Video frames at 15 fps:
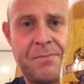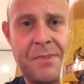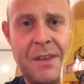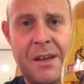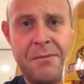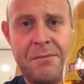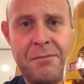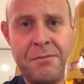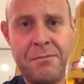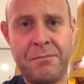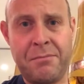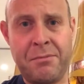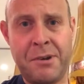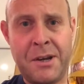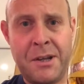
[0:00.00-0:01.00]
Yeah,
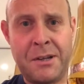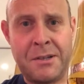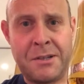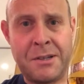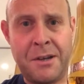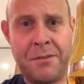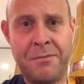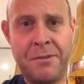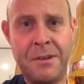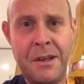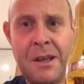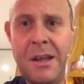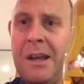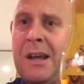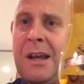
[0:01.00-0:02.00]
pretty good stuff.
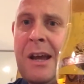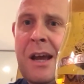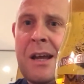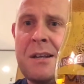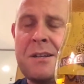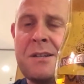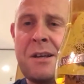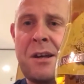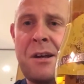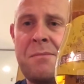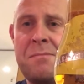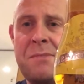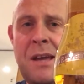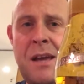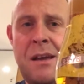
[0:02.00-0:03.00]
And
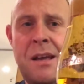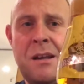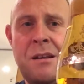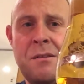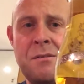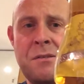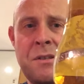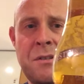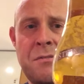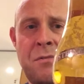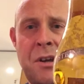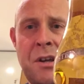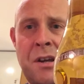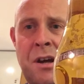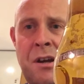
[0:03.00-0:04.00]
um, yeah, it looks
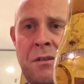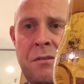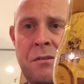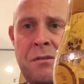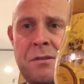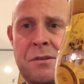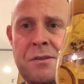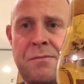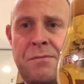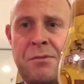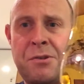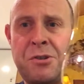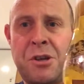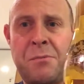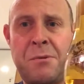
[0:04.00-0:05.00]
right colour, looks for
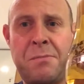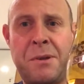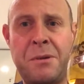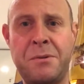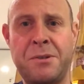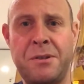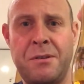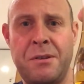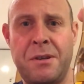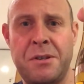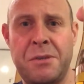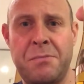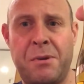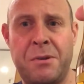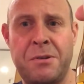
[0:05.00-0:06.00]
a German Pilsner, that's
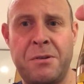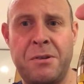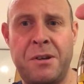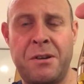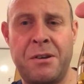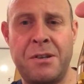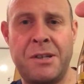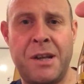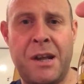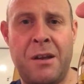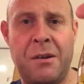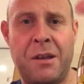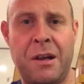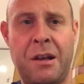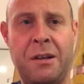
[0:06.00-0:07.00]
spot on, a nice yellow
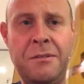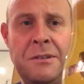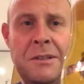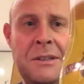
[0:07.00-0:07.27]
colour.